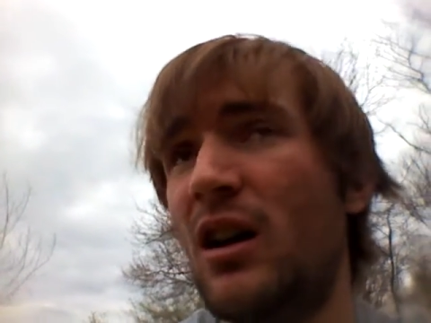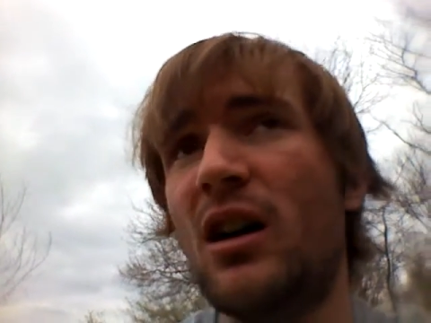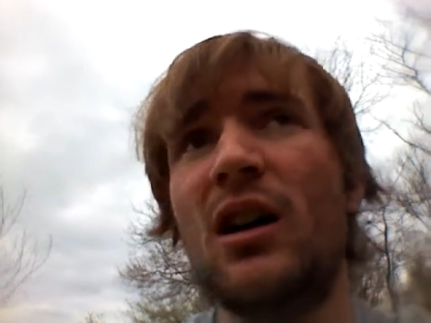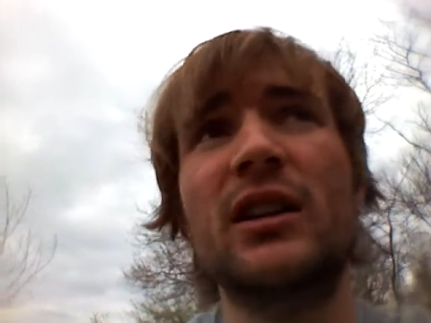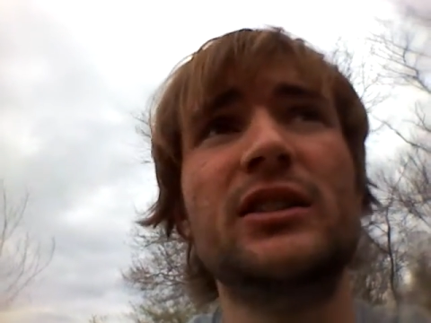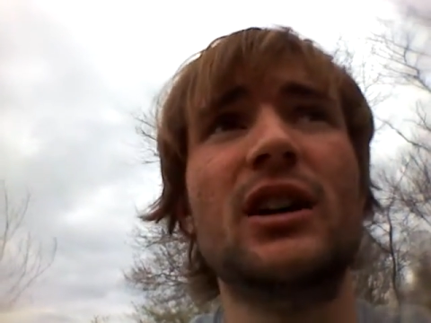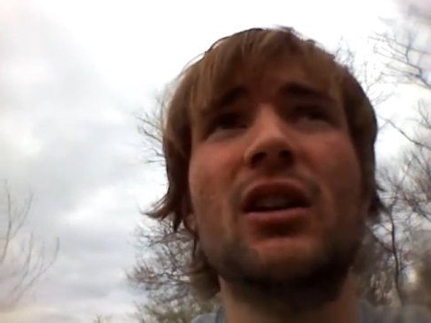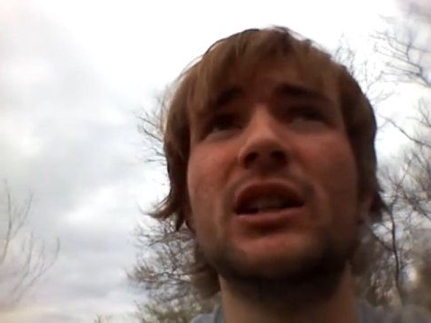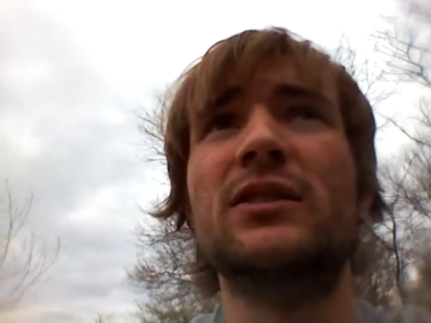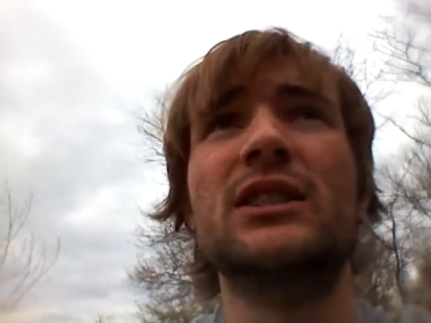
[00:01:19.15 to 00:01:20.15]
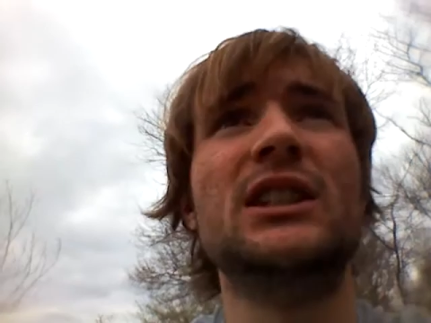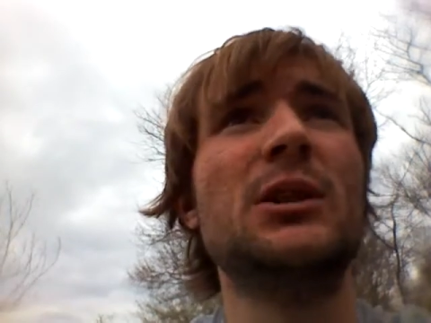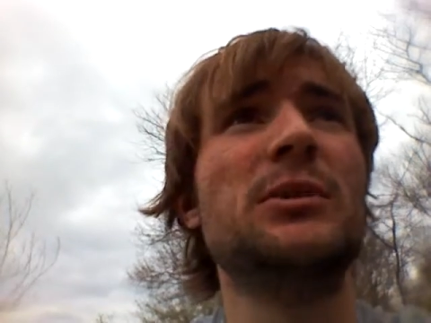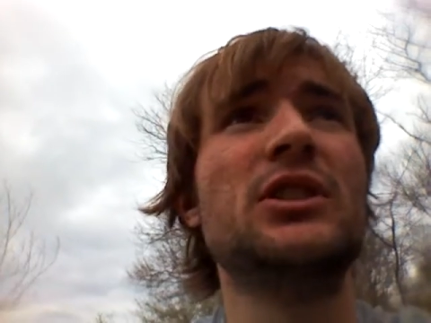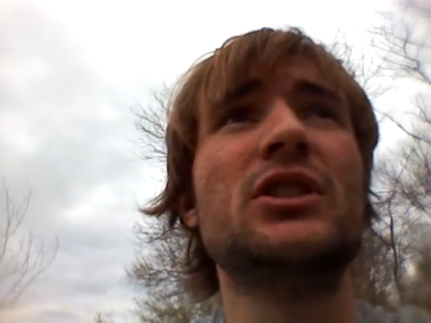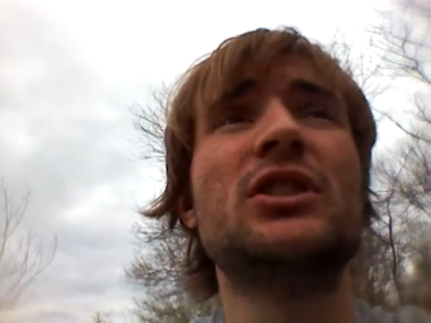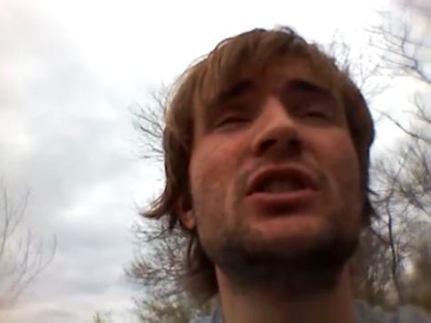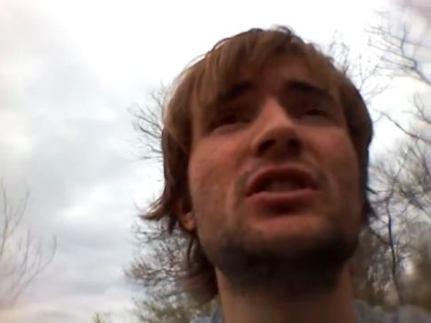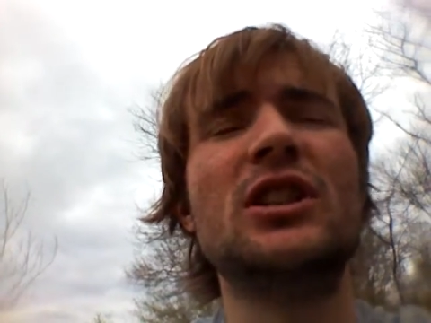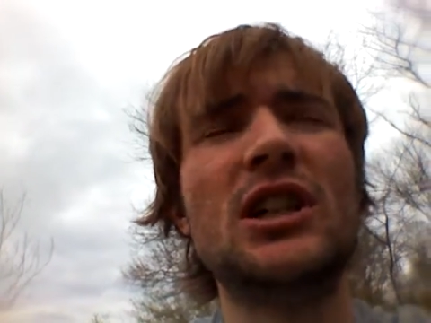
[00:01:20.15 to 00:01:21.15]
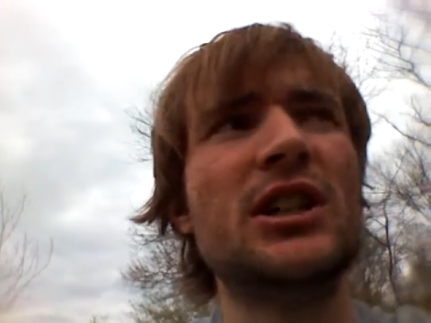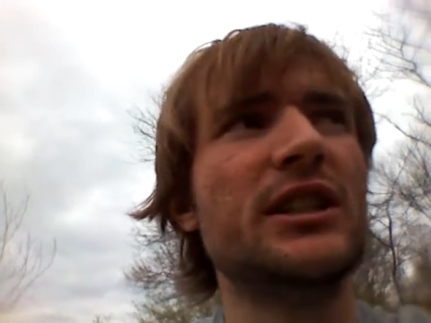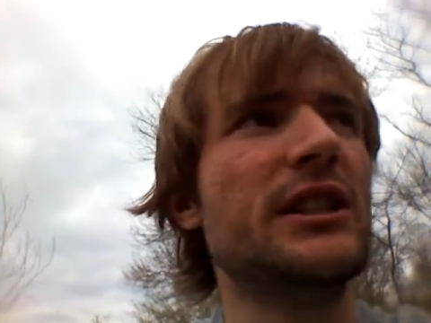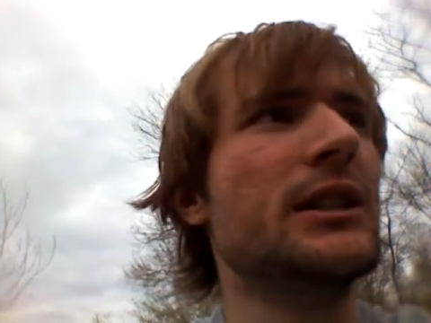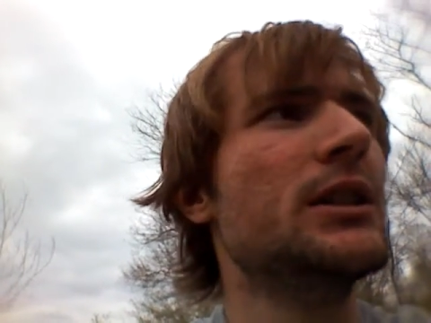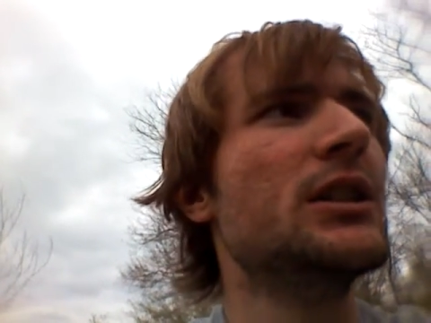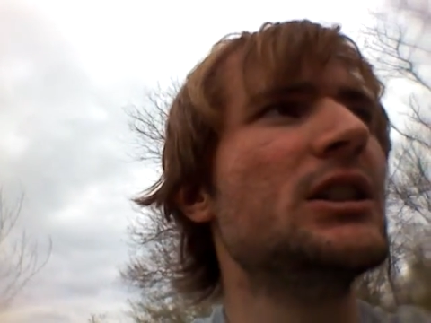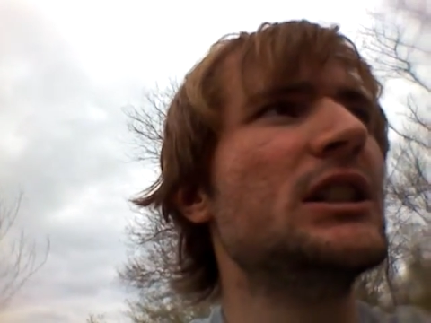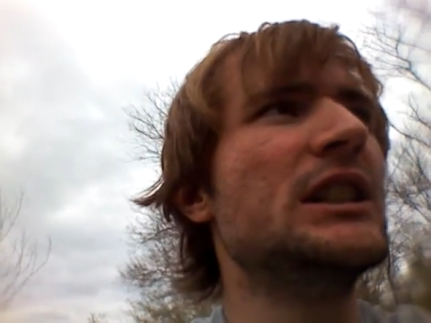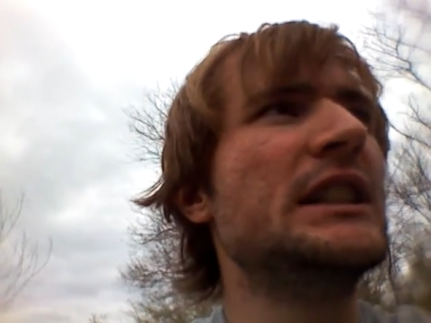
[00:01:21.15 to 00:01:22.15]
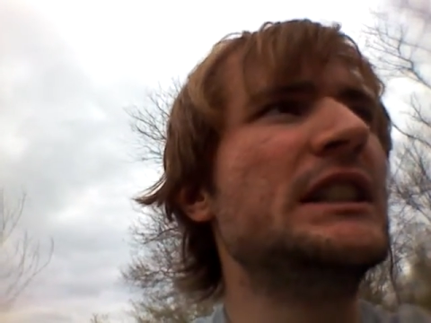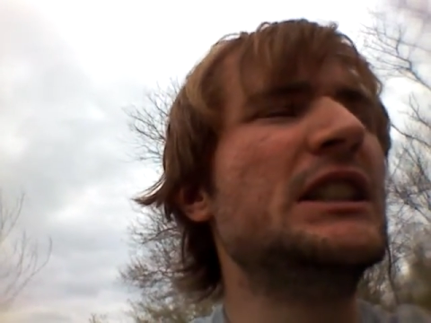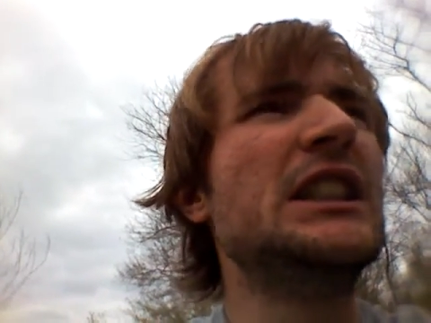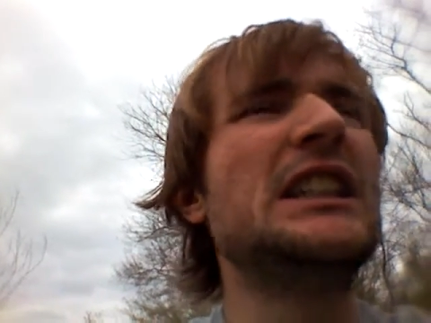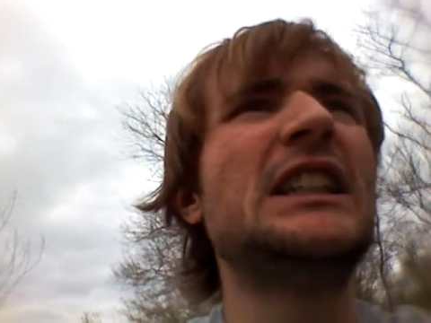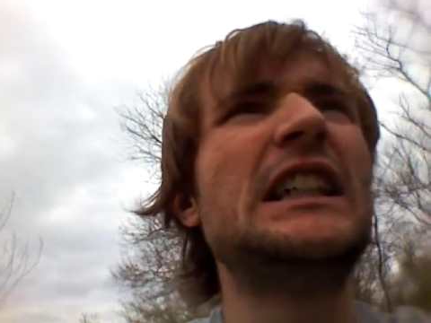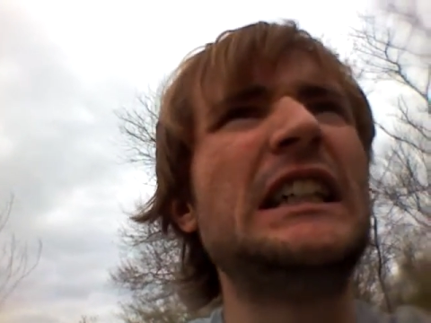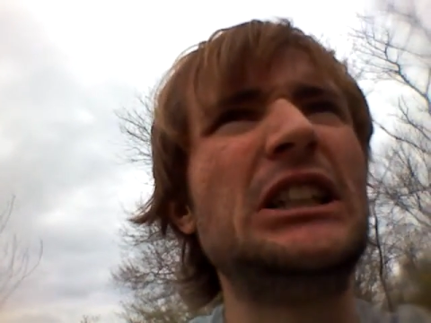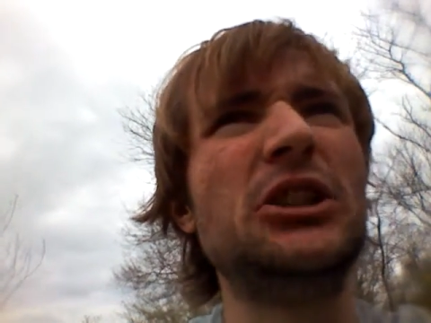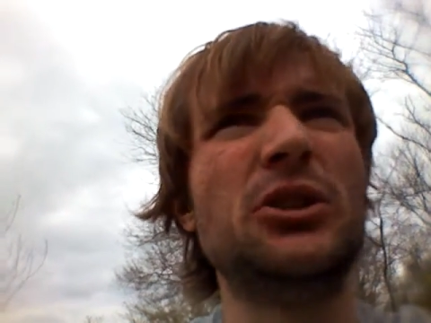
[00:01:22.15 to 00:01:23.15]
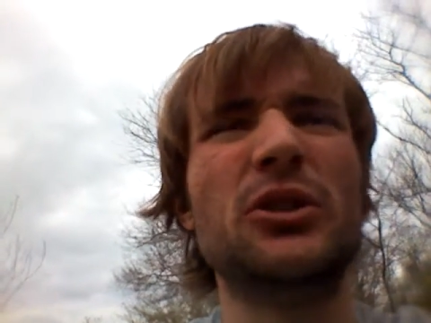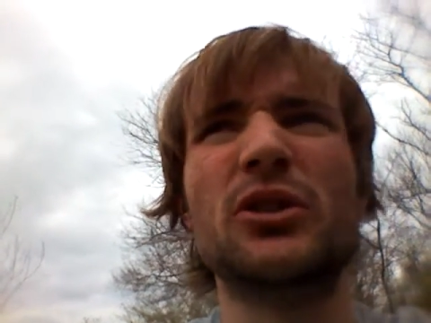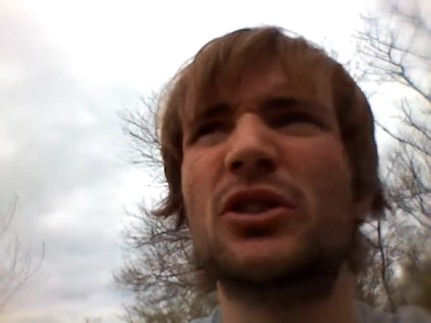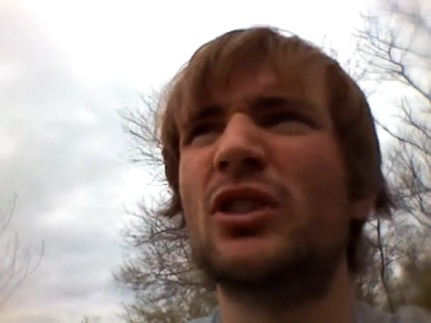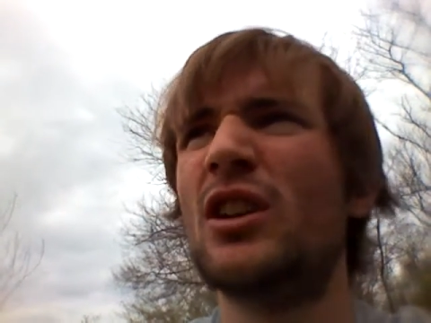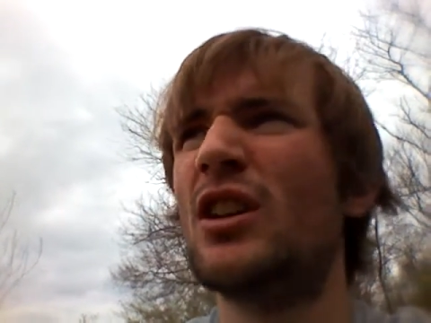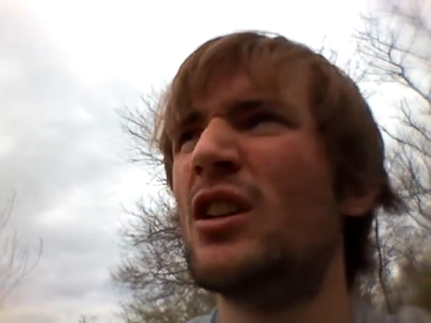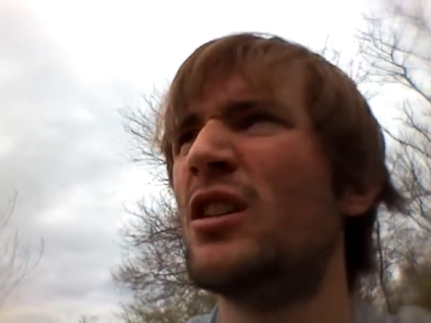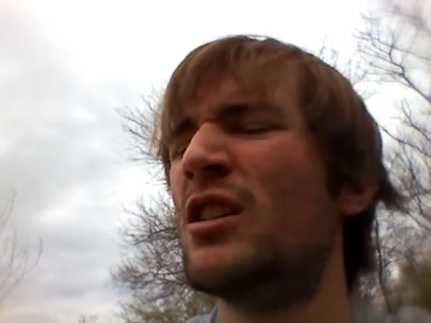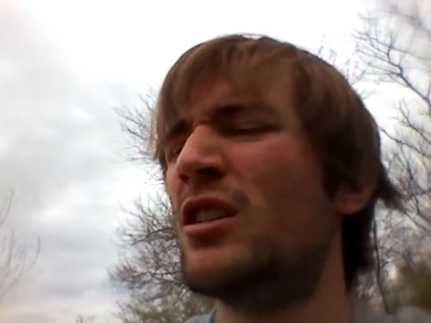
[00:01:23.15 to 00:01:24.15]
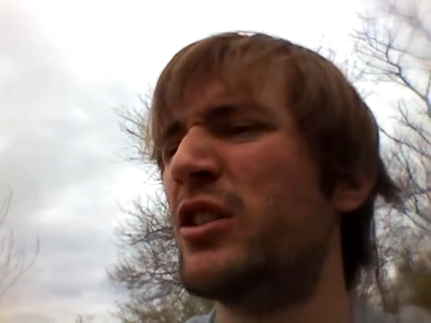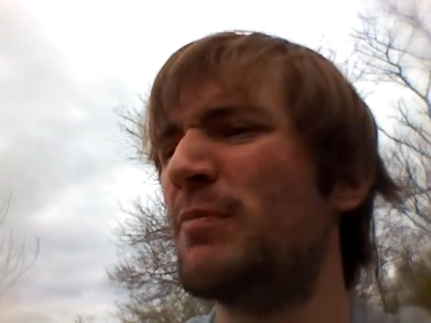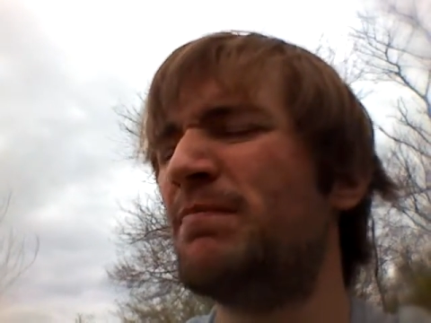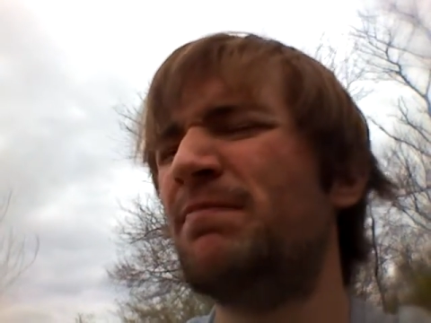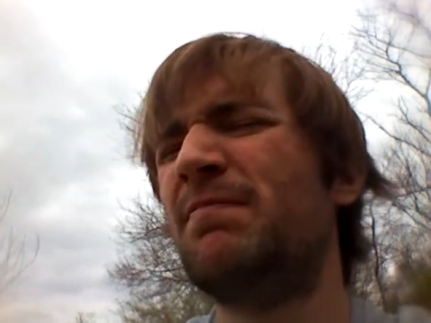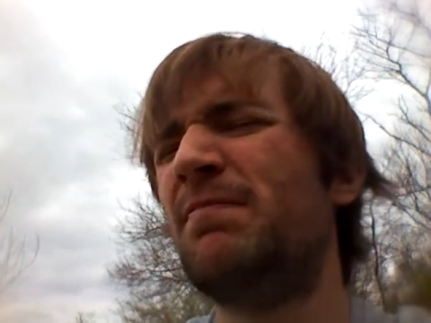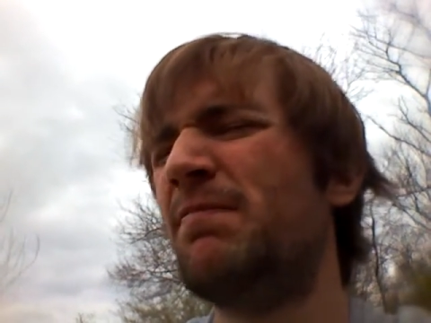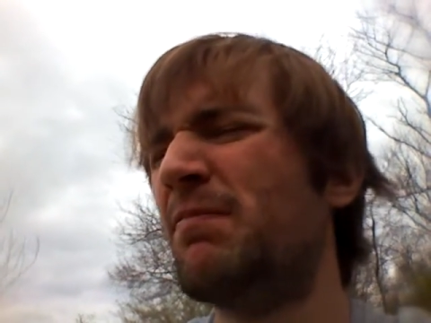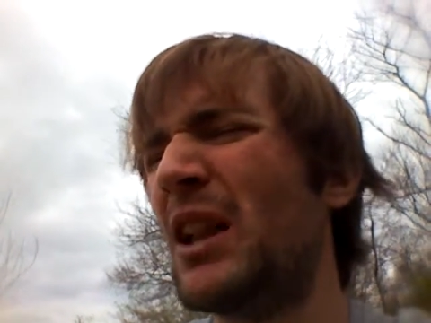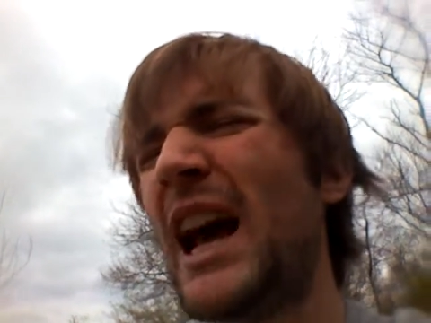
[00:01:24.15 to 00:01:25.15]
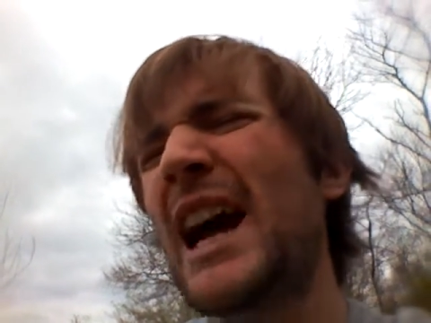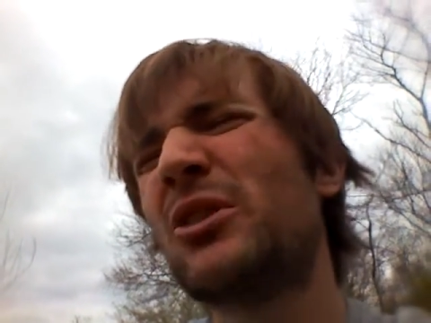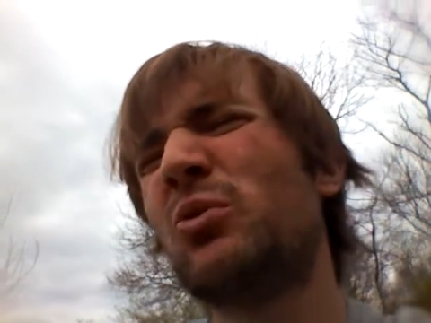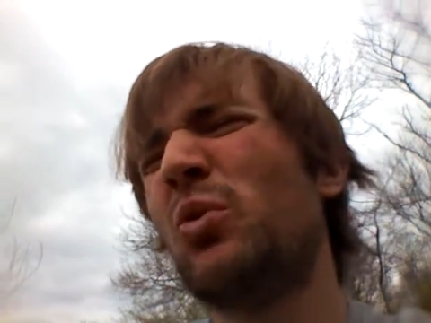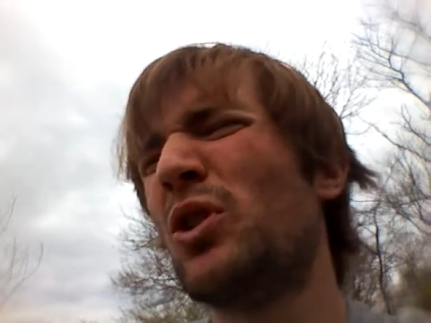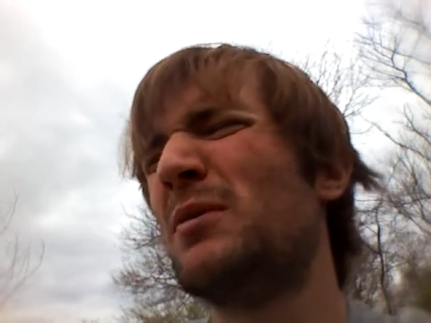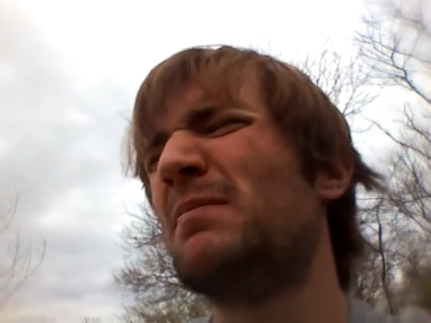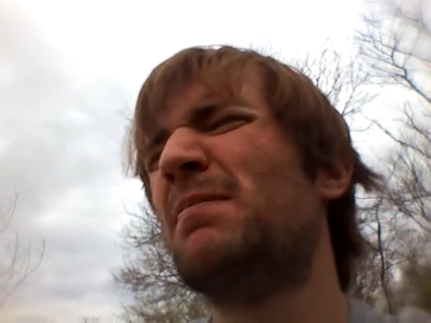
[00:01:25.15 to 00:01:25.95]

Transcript: oh, and don't even get me started on the colors. The blacks weren't